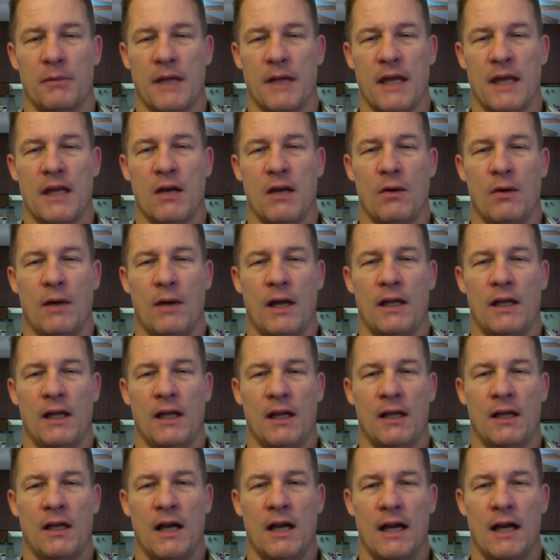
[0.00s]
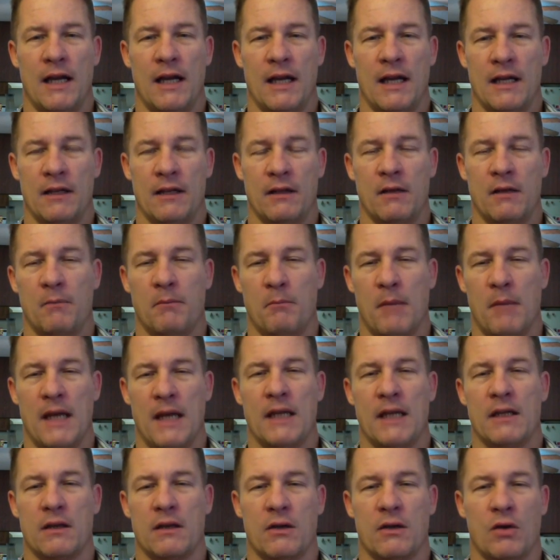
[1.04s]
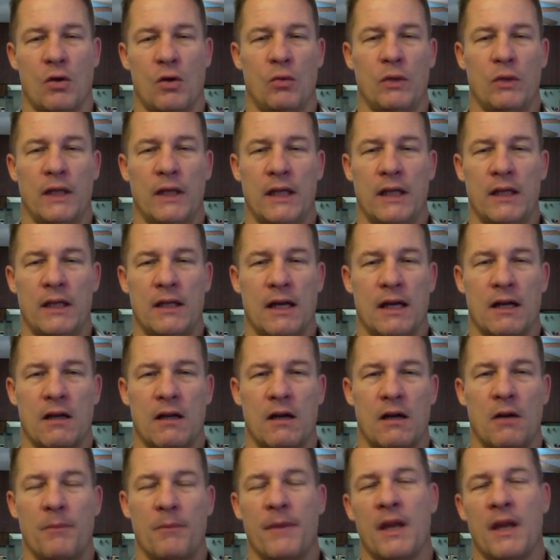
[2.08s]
K-O-L-L-I-N, MikeColleen.com.